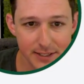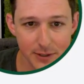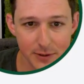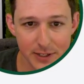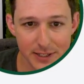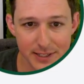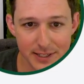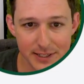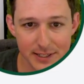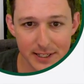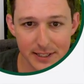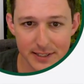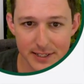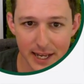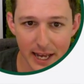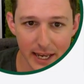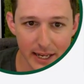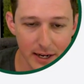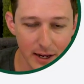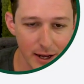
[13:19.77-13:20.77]
So this is
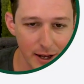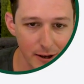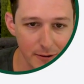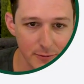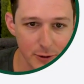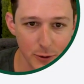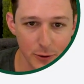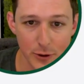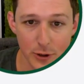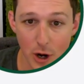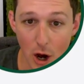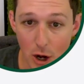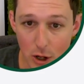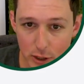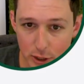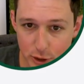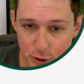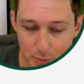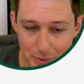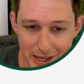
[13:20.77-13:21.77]
inside of your
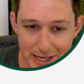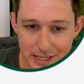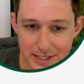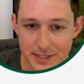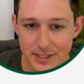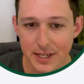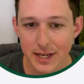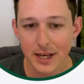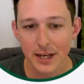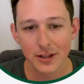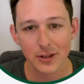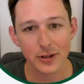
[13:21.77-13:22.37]
knowledge base,